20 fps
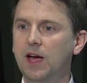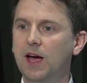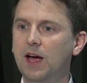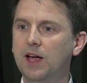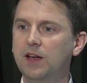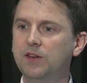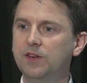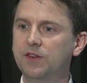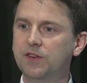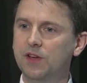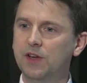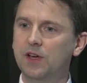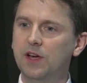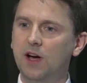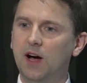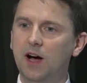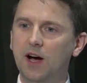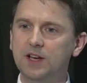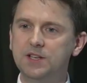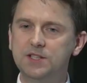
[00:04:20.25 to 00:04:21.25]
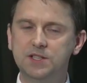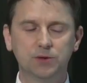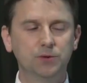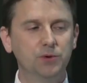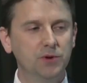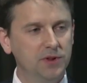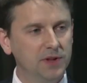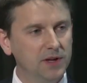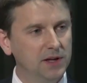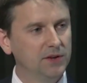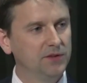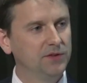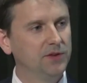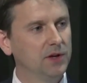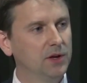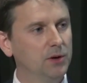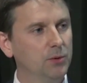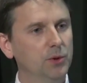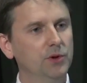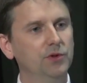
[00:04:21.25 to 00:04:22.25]
and I don't think it's
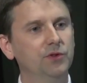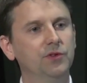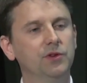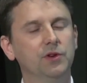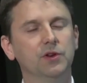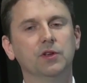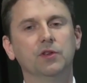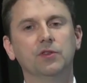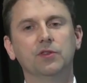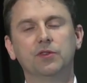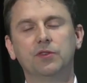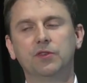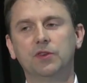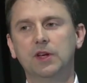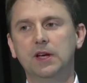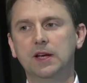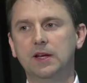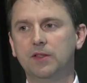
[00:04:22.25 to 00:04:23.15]
a coincidence